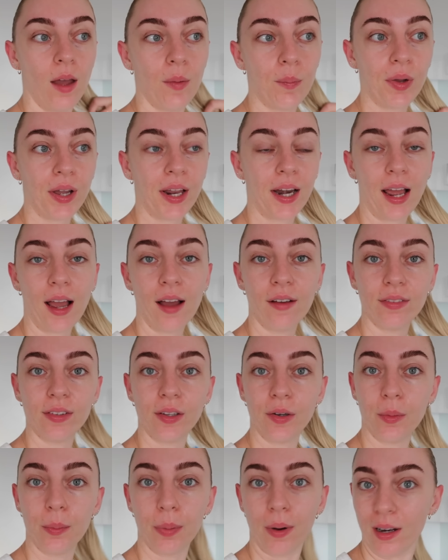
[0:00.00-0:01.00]
we're gonna have a
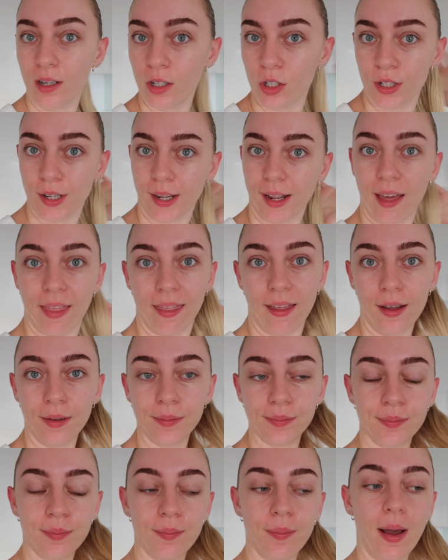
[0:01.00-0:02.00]
little brunch together
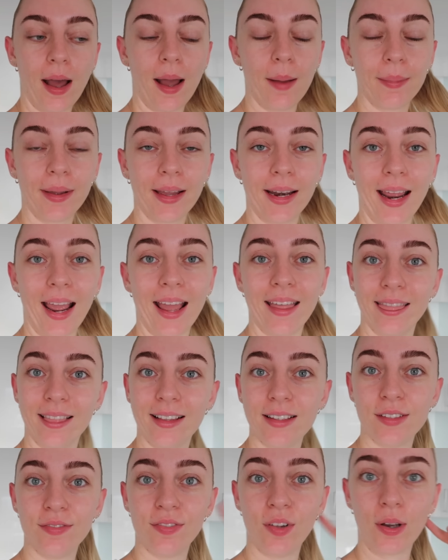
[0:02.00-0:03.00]
but I'm gonna end
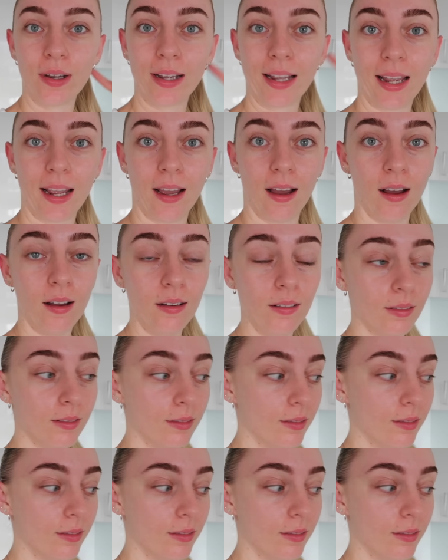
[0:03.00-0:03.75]
this vlog here